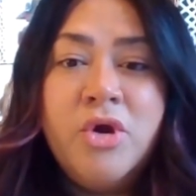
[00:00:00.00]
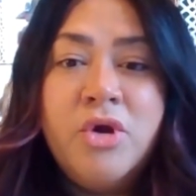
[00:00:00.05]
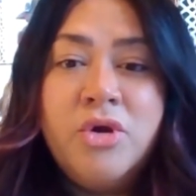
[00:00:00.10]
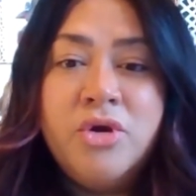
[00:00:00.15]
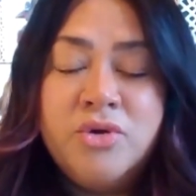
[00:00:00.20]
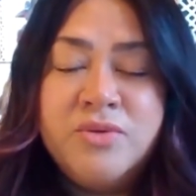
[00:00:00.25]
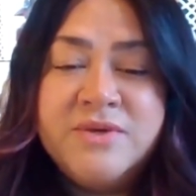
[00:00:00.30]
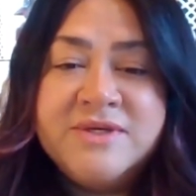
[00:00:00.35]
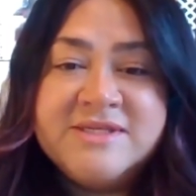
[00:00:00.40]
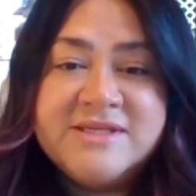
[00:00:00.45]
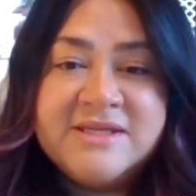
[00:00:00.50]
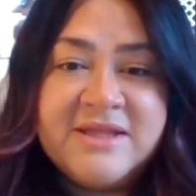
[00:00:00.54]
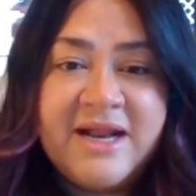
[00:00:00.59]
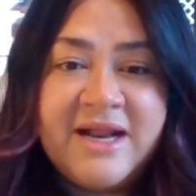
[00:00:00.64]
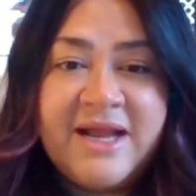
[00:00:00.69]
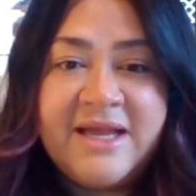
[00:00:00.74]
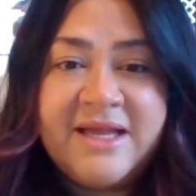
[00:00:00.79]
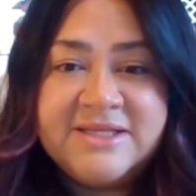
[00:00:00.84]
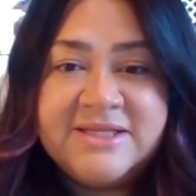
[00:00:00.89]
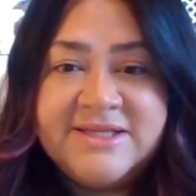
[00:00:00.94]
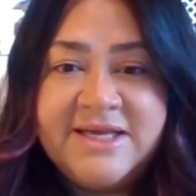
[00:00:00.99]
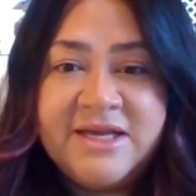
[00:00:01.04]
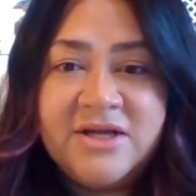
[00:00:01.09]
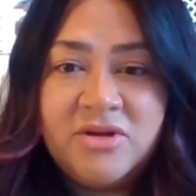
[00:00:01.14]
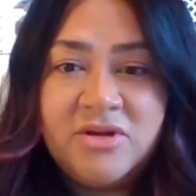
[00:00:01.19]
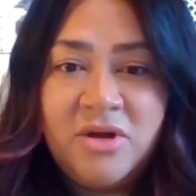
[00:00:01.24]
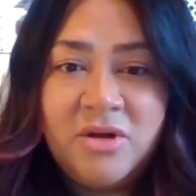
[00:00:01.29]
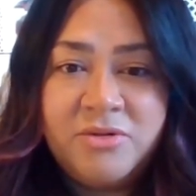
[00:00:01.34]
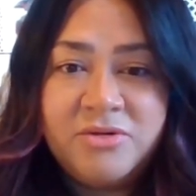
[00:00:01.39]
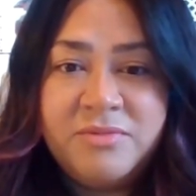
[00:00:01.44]
who is I can take
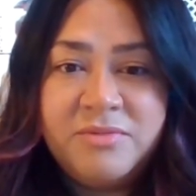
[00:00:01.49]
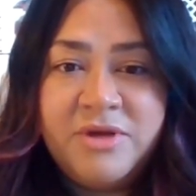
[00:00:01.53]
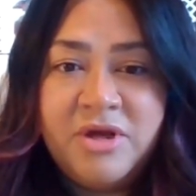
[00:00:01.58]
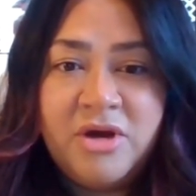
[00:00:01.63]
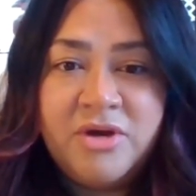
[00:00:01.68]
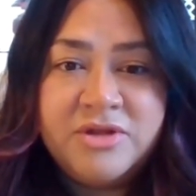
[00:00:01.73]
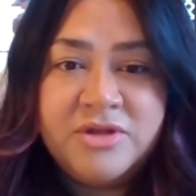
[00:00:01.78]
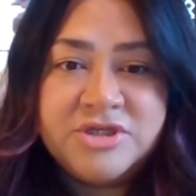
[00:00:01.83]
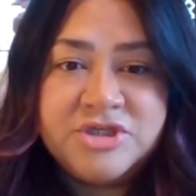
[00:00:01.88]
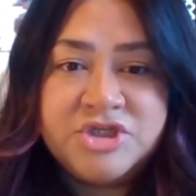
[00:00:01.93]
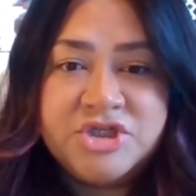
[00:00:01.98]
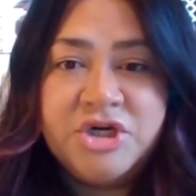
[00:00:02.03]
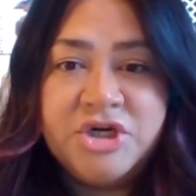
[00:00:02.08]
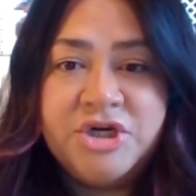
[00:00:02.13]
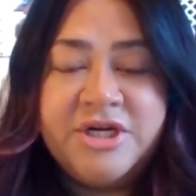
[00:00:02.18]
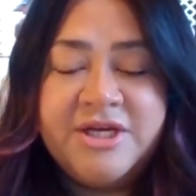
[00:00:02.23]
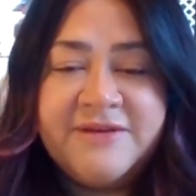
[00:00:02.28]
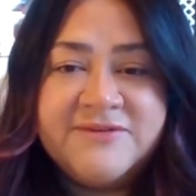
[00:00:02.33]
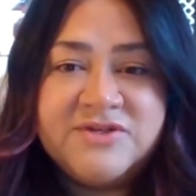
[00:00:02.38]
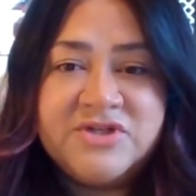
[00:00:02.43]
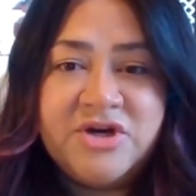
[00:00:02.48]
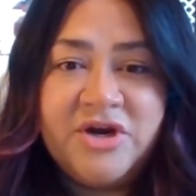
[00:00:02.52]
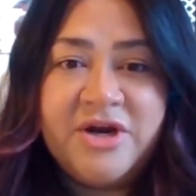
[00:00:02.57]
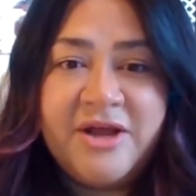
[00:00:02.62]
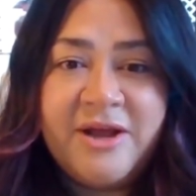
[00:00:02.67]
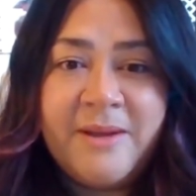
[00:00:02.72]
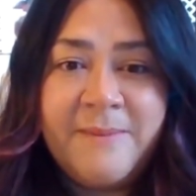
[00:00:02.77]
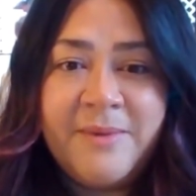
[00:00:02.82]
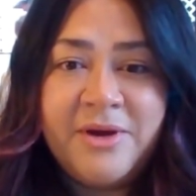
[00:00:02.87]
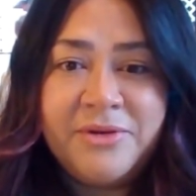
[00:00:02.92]
along with me on this journey of
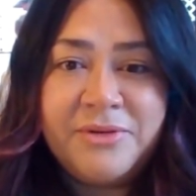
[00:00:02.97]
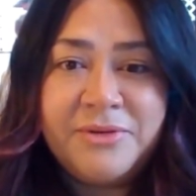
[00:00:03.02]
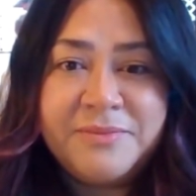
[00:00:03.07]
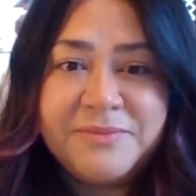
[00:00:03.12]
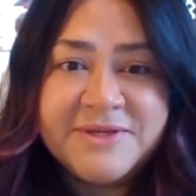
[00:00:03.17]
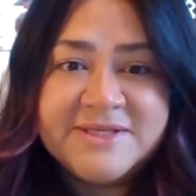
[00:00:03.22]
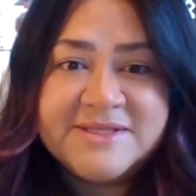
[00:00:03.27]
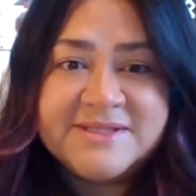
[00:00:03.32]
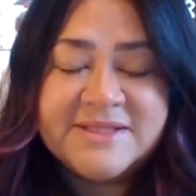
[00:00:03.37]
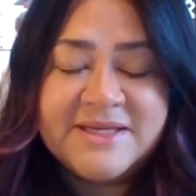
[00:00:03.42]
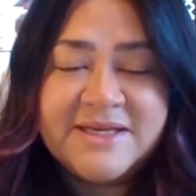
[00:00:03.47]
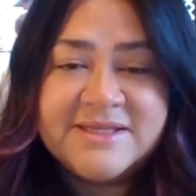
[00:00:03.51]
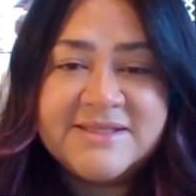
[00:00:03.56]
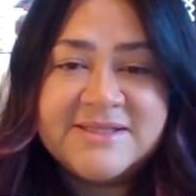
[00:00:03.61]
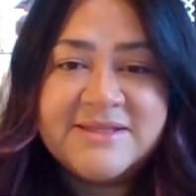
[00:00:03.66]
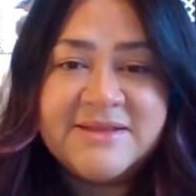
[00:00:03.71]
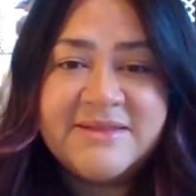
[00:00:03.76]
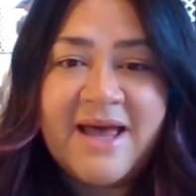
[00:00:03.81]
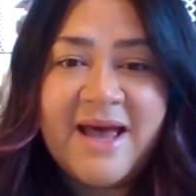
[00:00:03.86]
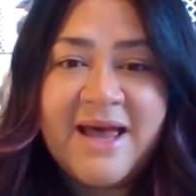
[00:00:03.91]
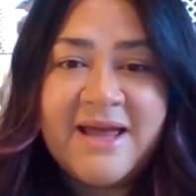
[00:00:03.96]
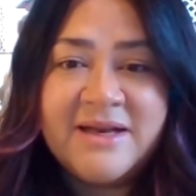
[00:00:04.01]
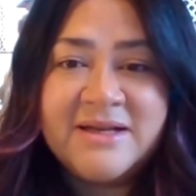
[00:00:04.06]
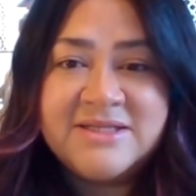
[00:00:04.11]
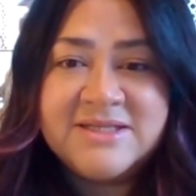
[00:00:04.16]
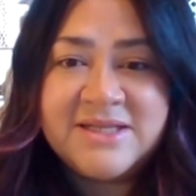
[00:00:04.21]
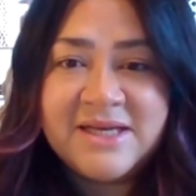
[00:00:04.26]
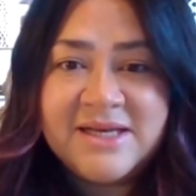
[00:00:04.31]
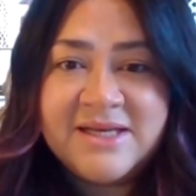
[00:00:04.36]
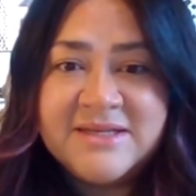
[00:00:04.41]
starting up my own business that
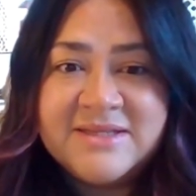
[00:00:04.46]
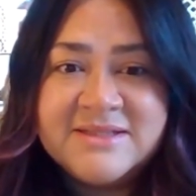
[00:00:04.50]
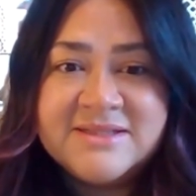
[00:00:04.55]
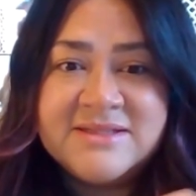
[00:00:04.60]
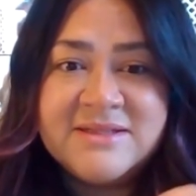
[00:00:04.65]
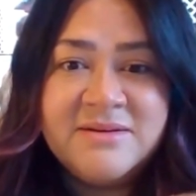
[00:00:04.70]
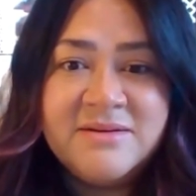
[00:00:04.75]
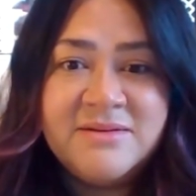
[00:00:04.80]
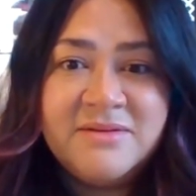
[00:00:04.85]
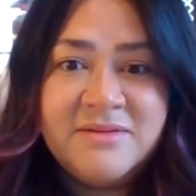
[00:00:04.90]
does